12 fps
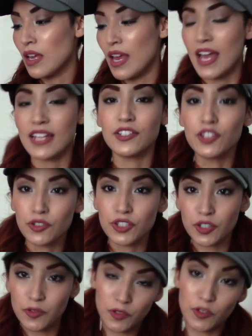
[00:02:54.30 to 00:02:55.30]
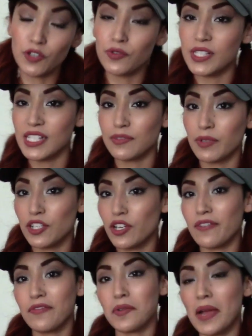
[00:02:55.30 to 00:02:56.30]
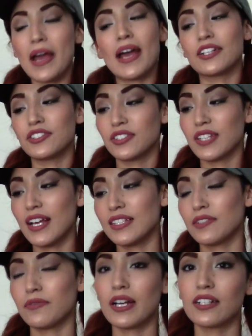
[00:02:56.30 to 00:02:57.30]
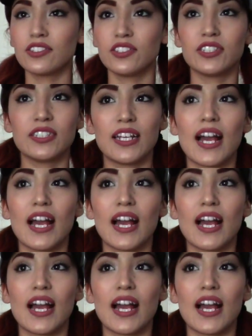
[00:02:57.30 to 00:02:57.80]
And you should use these if you're exercising regularly.